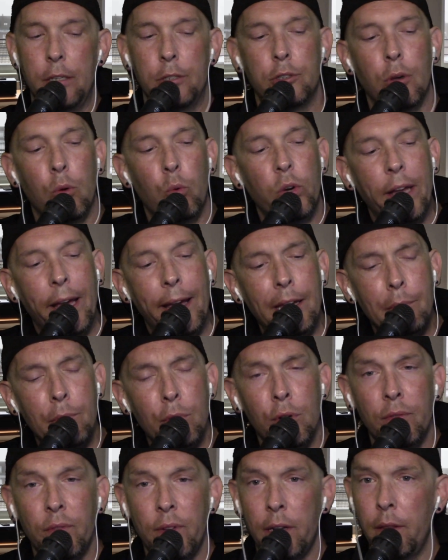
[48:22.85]
So when I
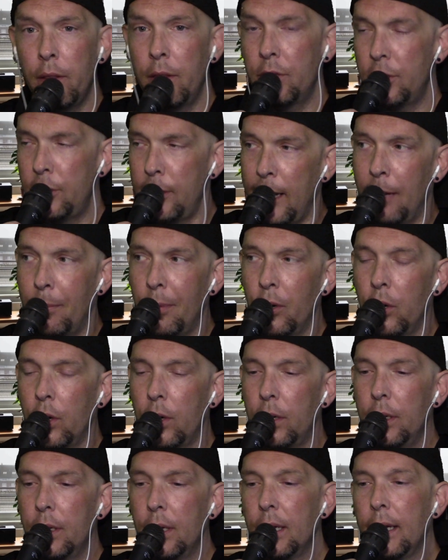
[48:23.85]
moved into this
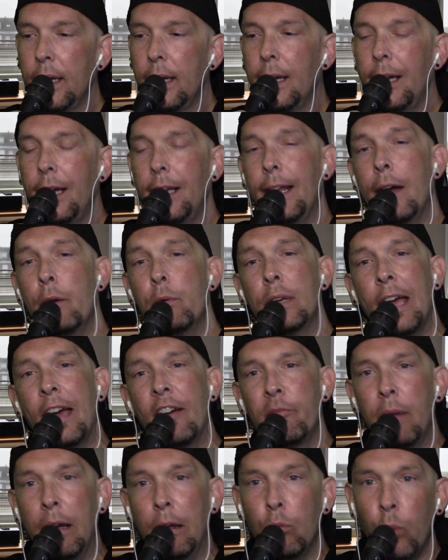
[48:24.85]
neighborhood and I would
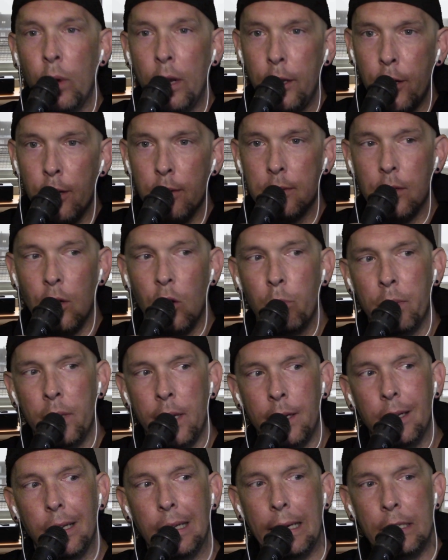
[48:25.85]
have my windows open
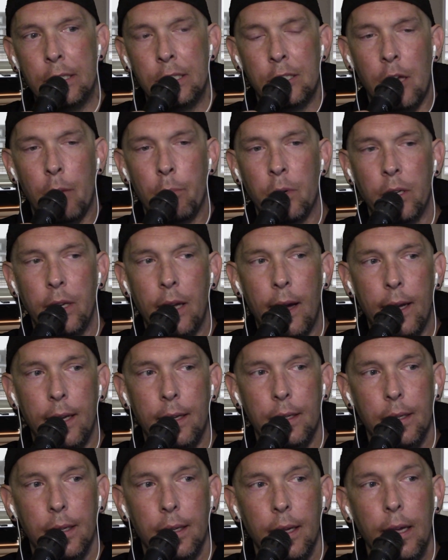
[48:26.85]
on a nice summer night,